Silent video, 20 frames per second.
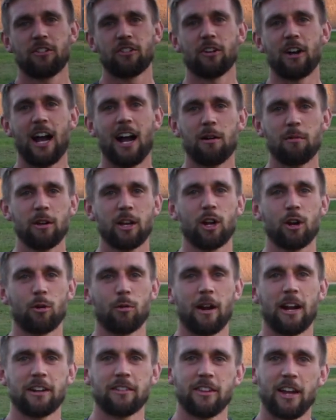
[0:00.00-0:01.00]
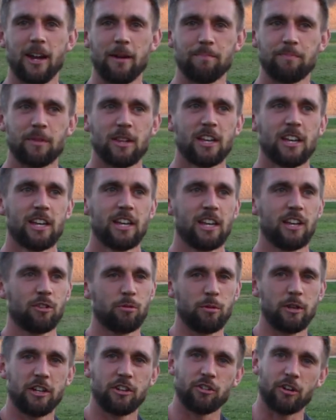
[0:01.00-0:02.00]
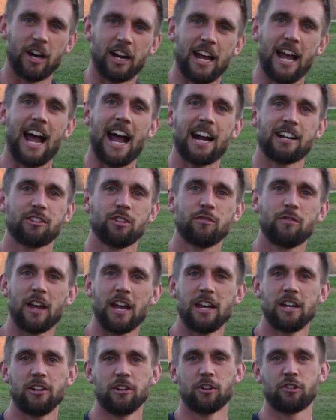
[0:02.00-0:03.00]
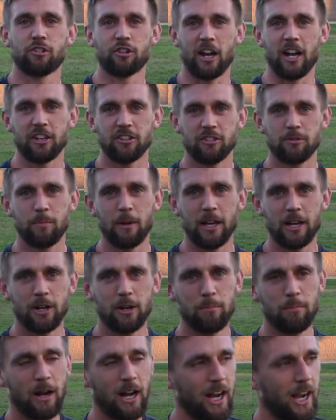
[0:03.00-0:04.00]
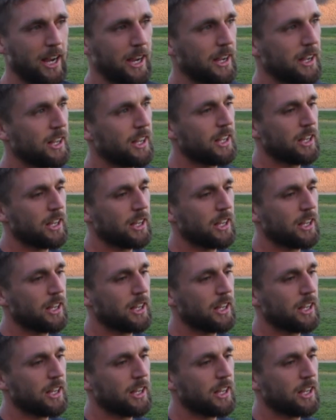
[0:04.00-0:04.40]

so how we correct that is we try to activate your chest better by